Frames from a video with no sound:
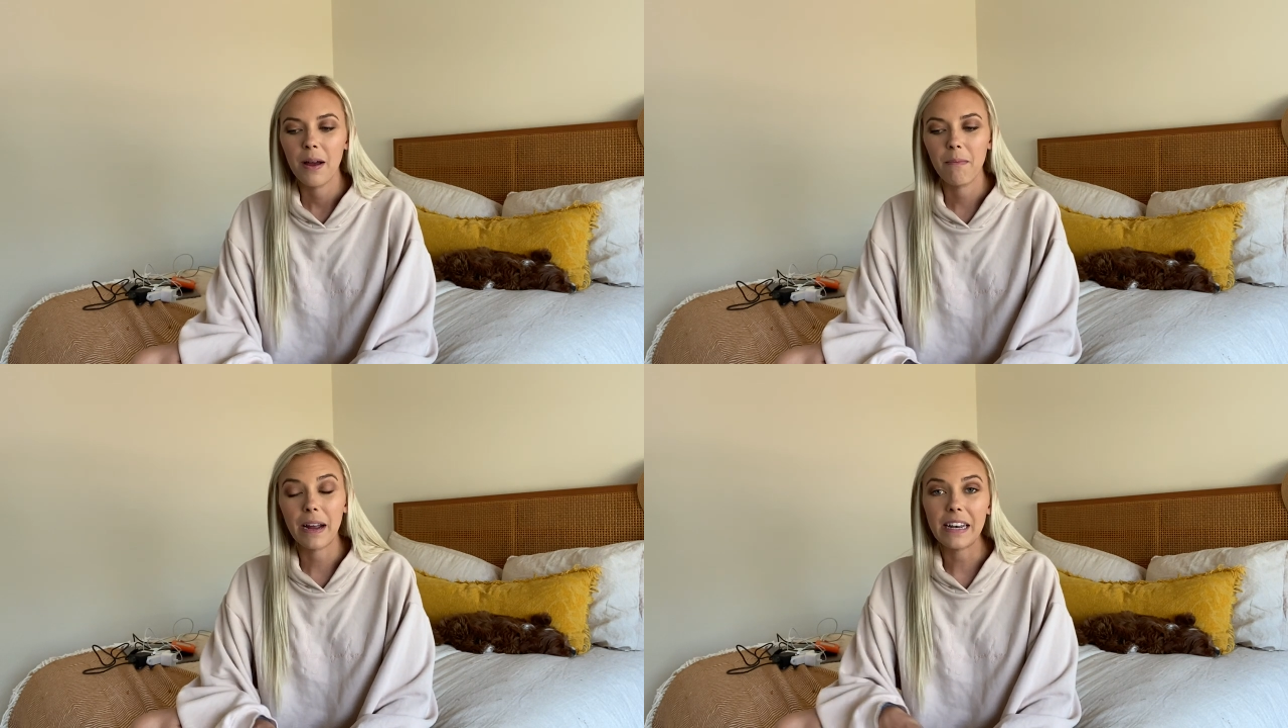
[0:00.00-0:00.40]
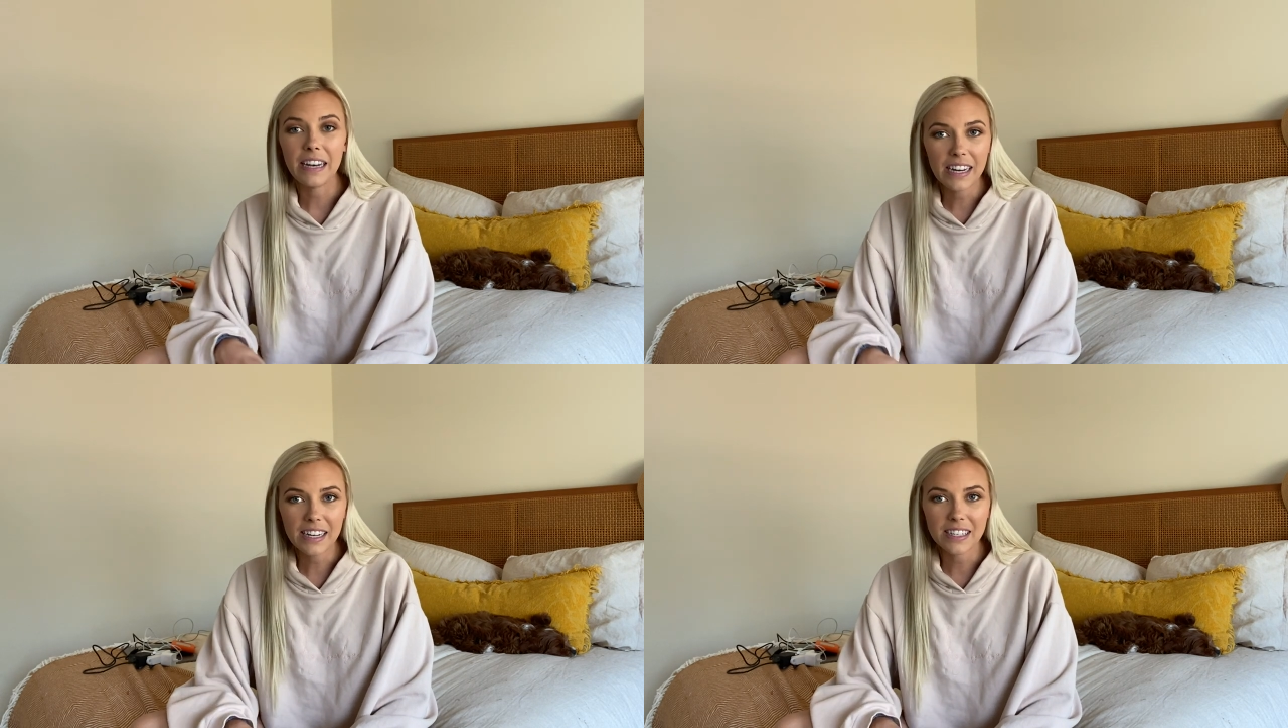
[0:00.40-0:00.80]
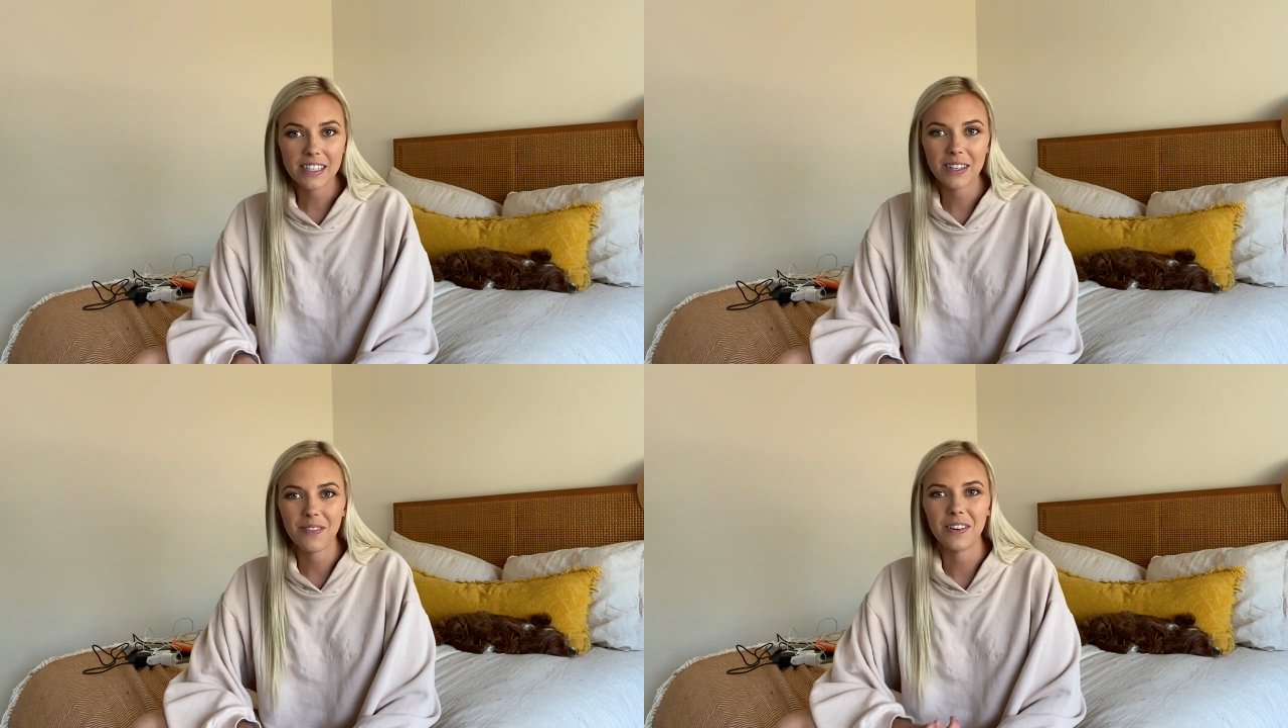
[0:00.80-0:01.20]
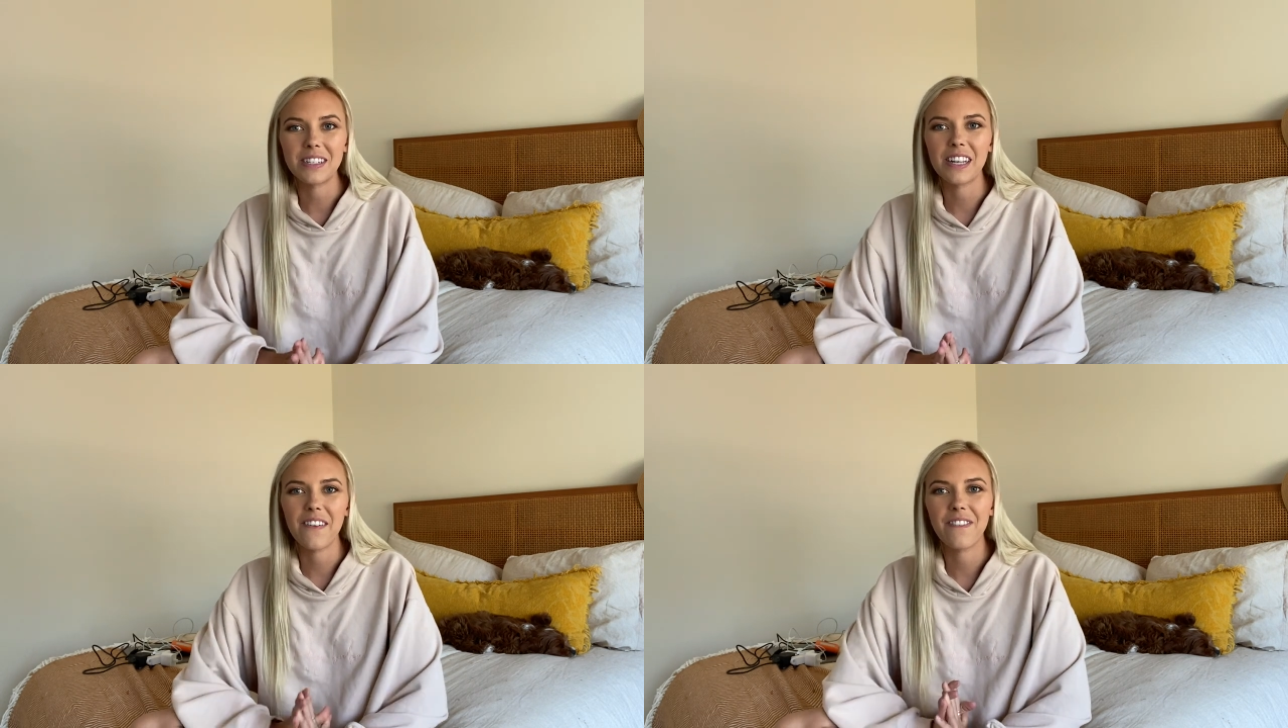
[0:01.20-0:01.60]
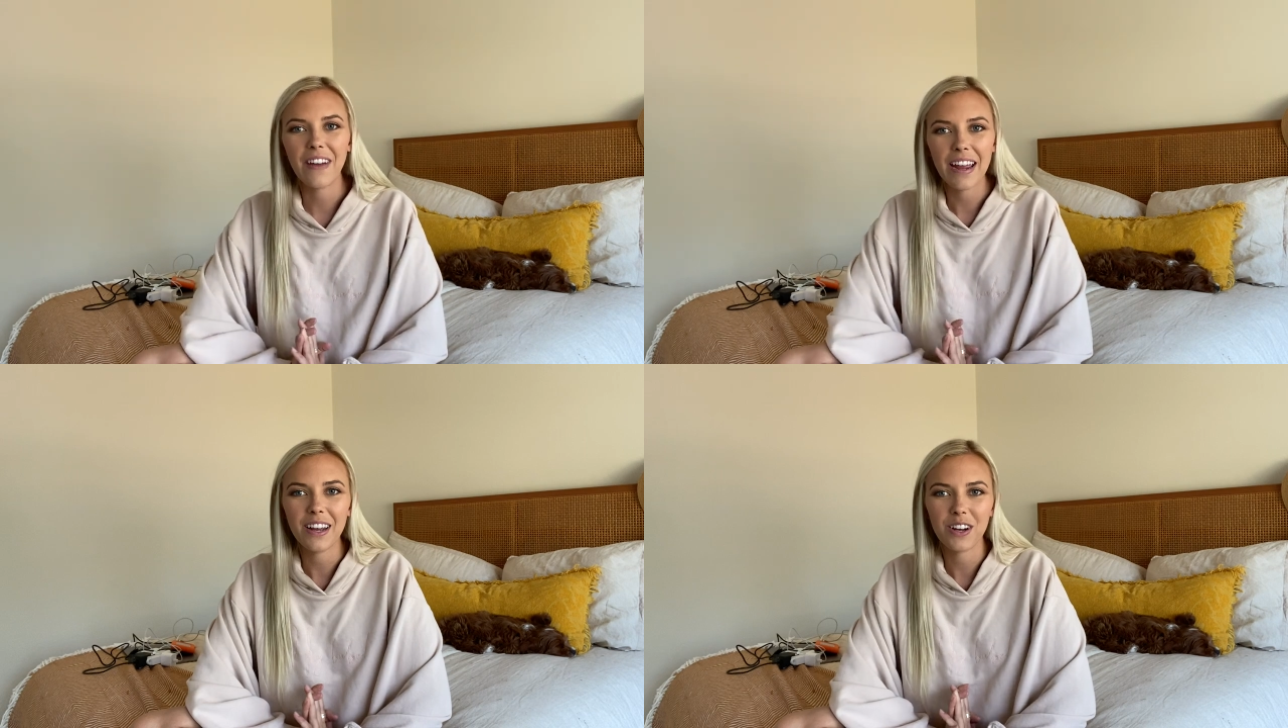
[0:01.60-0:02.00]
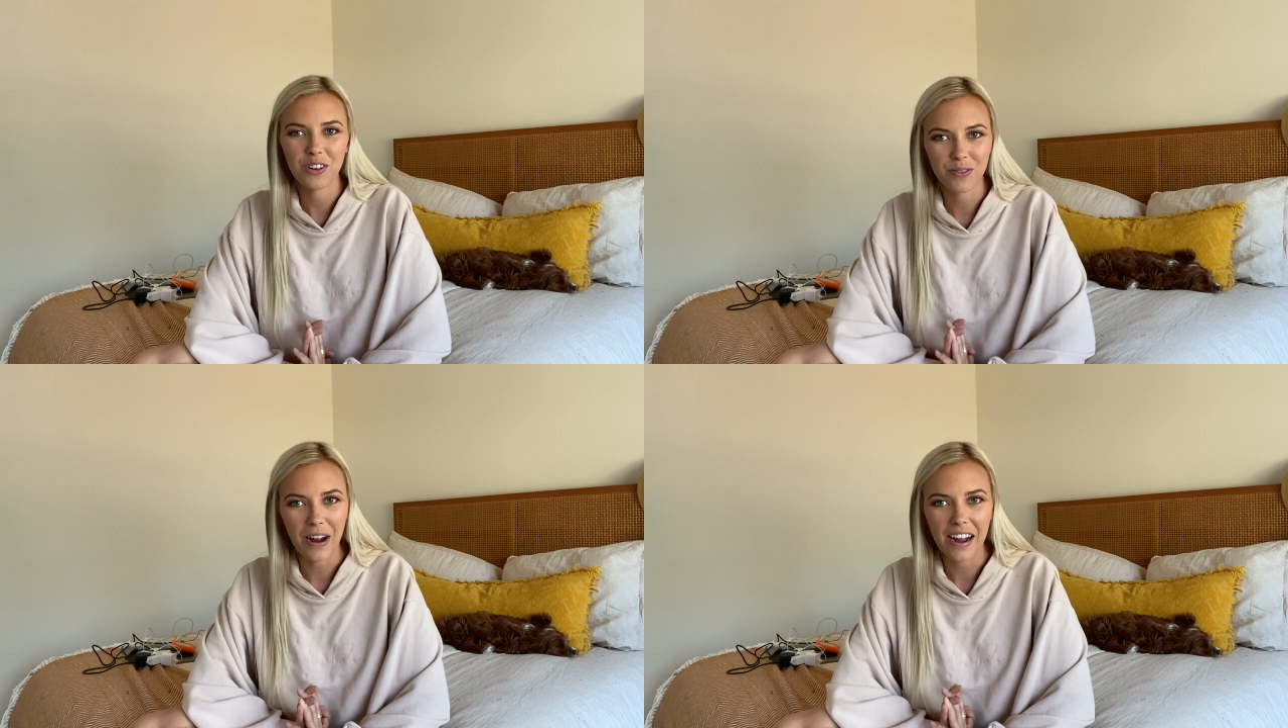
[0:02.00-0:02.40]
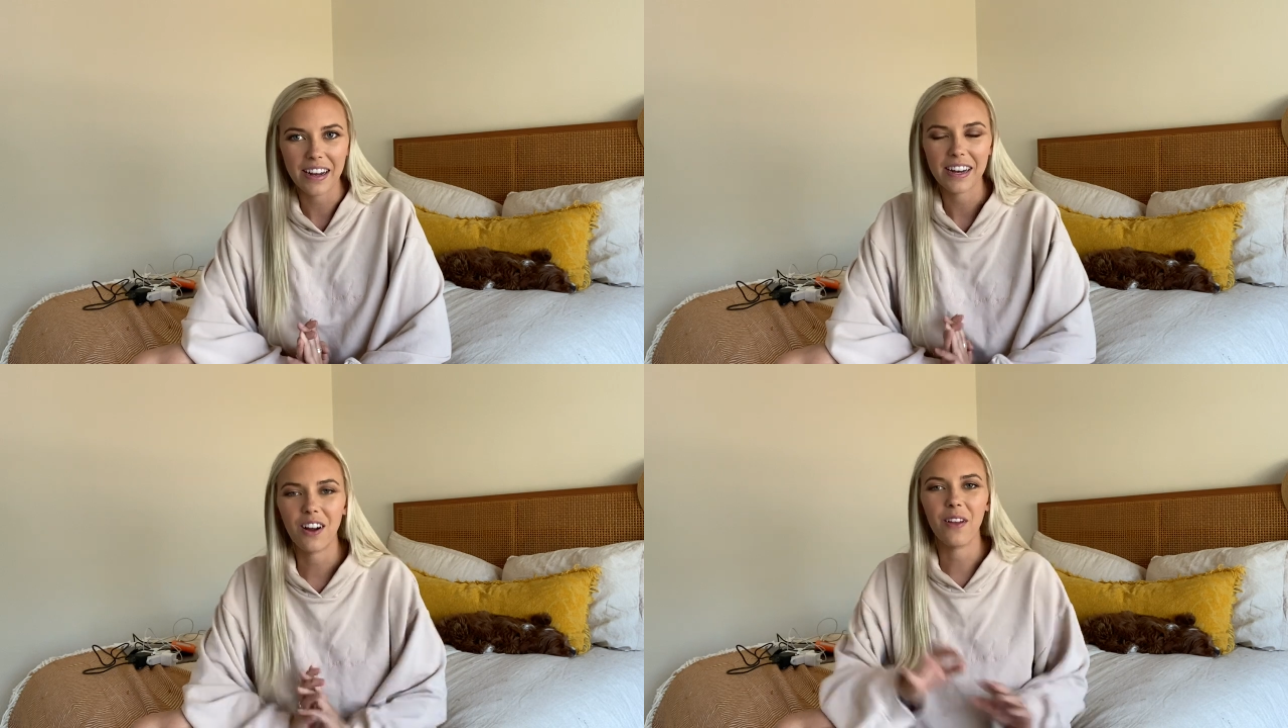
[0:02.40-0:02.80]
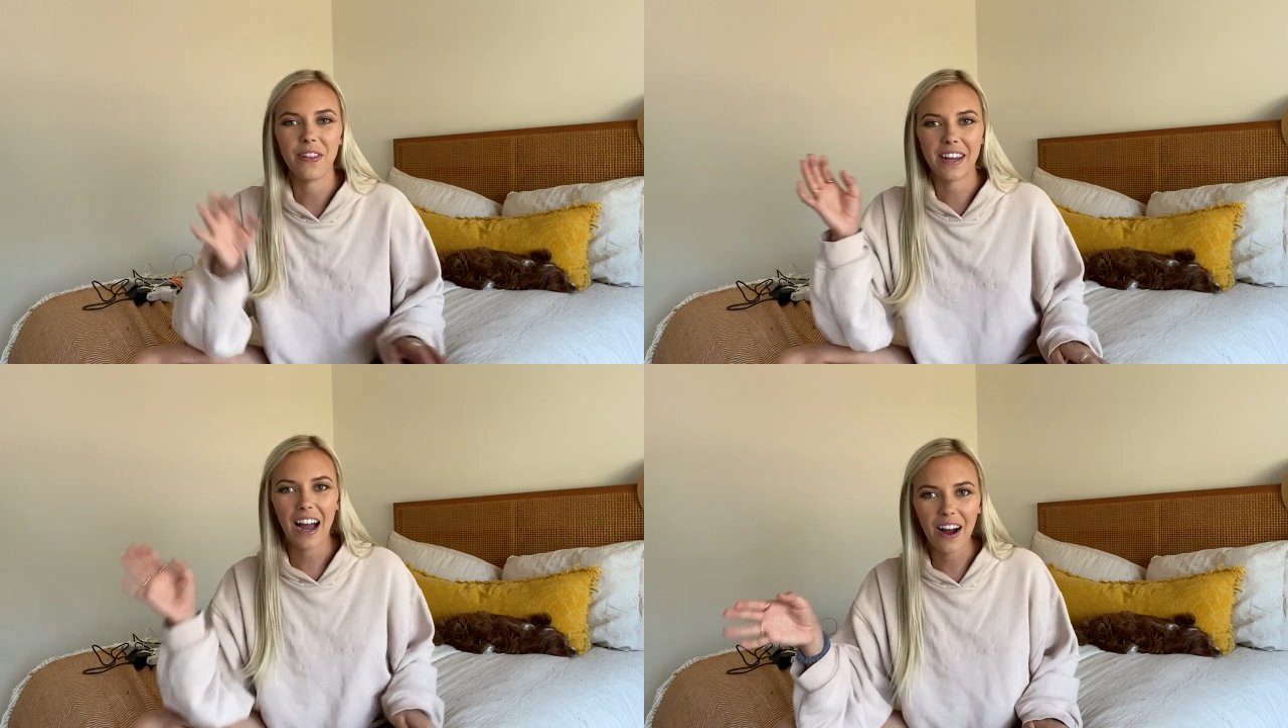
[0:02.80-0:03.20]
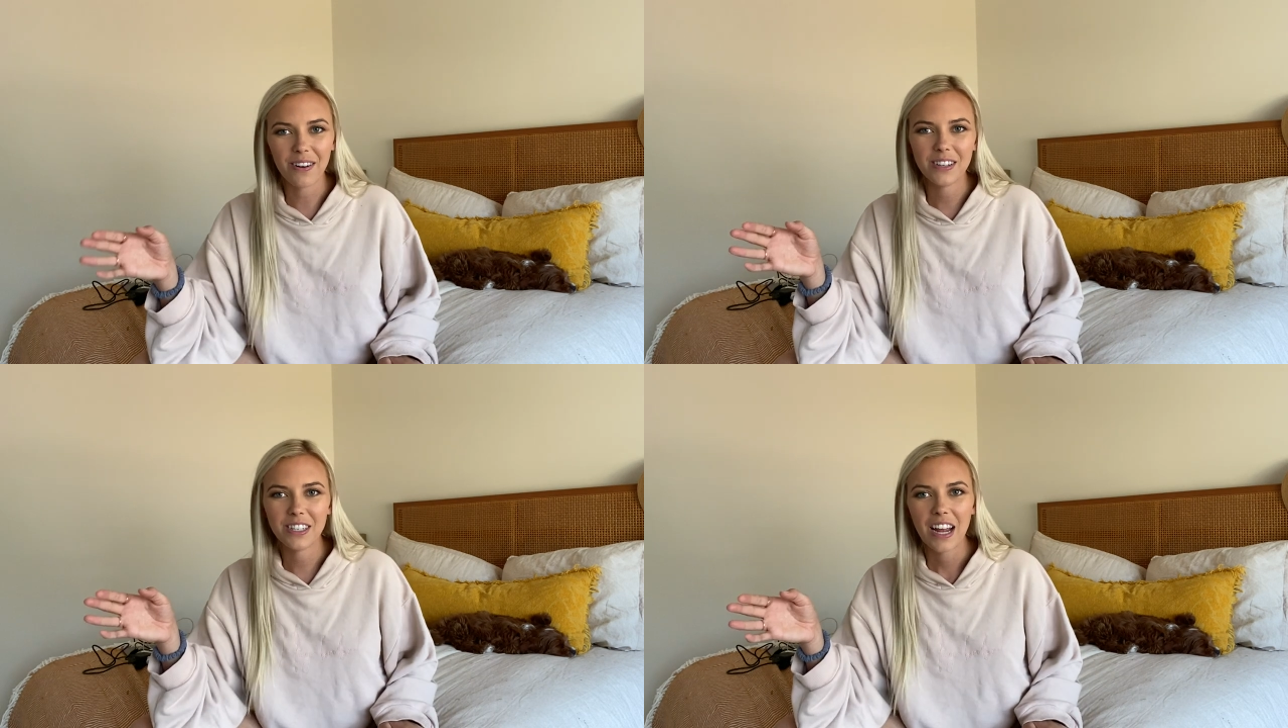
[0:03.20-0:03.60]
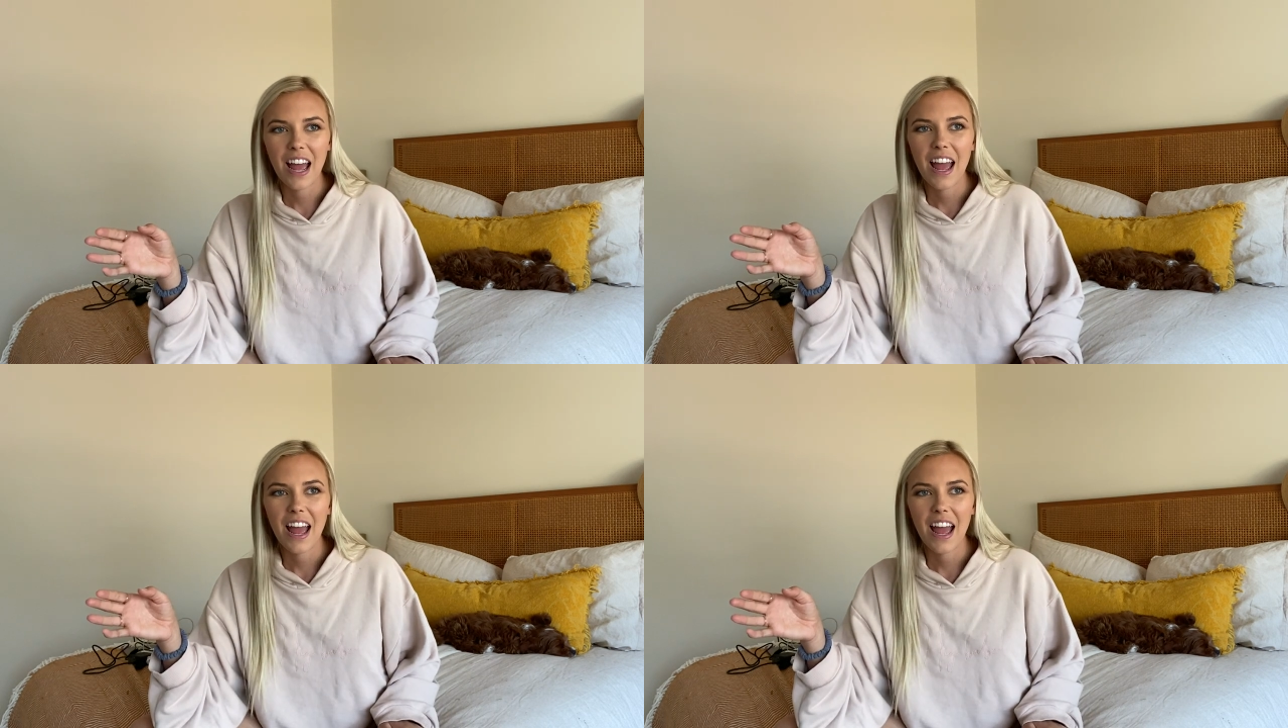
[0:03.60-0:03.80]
my niece was fake crying on the couch